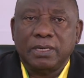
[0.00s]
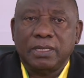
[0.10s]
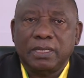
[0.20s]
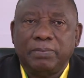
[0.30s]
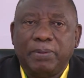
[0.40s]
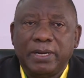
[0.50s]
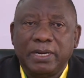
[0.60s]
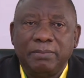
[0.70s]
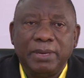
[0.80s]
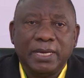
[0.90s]
The
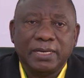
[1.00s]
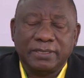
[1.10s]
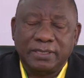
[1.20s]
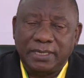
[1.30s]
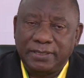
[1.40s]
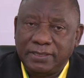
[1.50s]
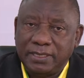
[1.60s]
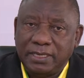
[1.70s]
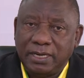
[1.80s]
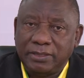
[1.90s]
pandemic has
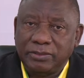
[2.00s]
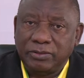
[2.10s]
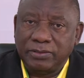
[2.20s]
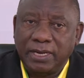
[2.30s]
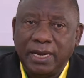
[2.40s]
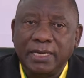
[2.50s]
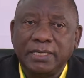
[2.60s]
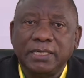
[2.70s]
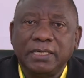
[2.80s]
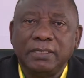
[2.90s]
tested our
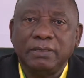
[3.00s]
society,